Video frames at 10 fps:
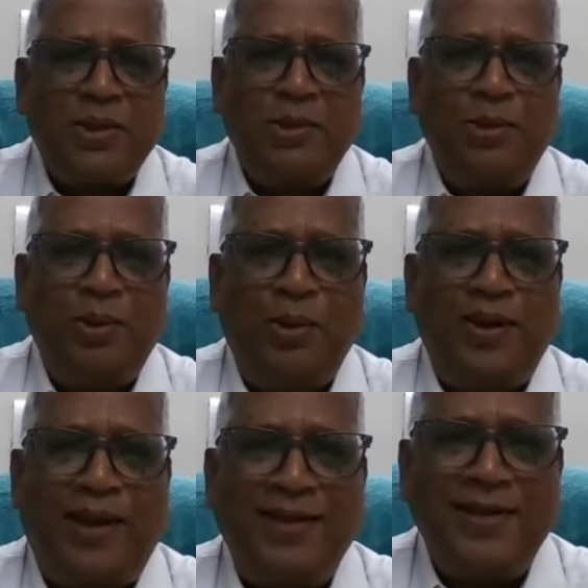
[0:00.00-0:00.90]
to
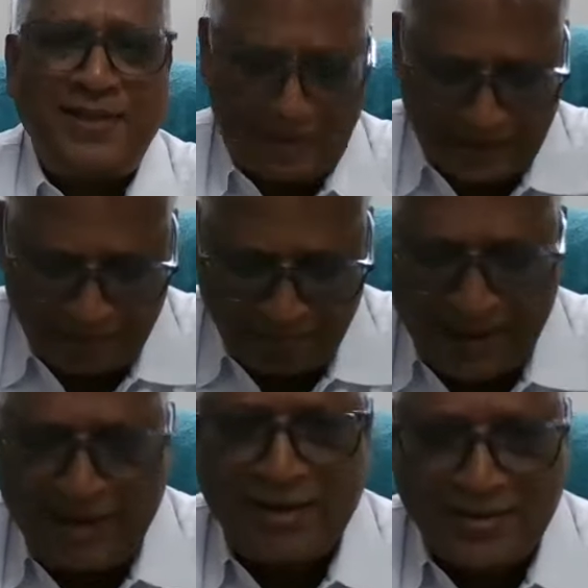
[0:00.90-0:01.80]
Lohia is, in
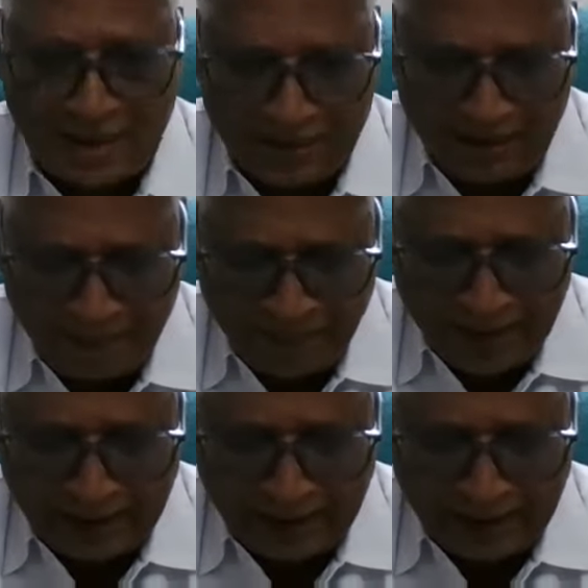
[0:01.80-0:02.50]
my understanding,